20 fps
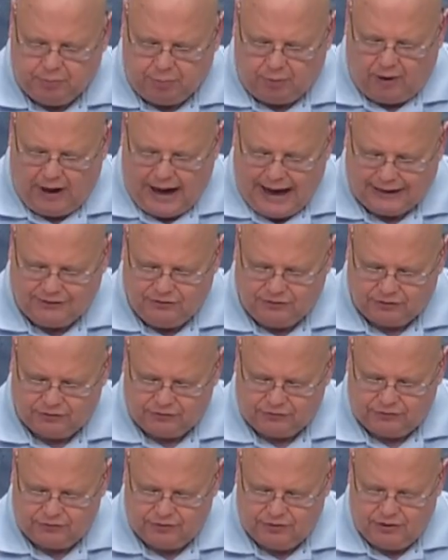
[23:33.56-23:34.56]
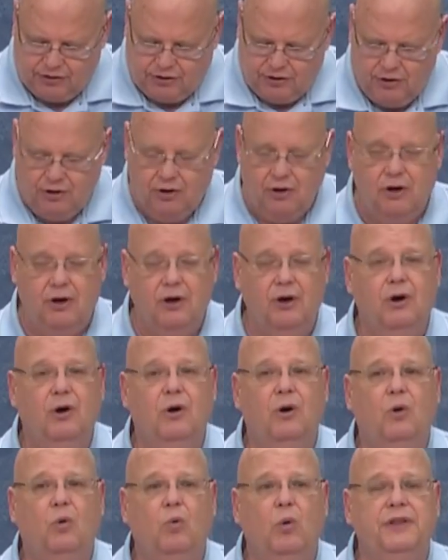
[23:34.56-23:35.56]
practice
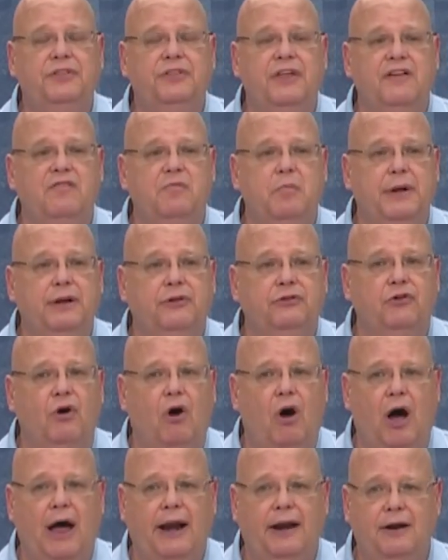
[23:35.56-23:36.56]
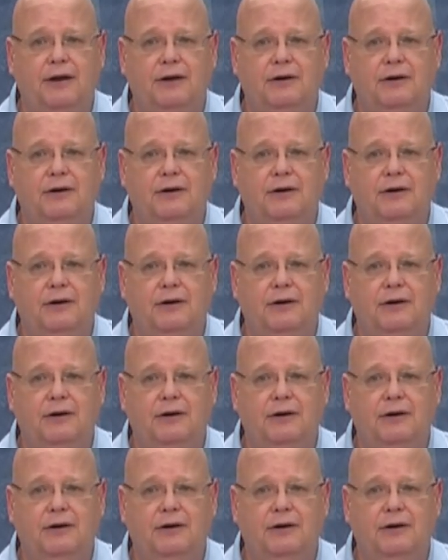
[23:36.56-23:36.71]
what they've been taught.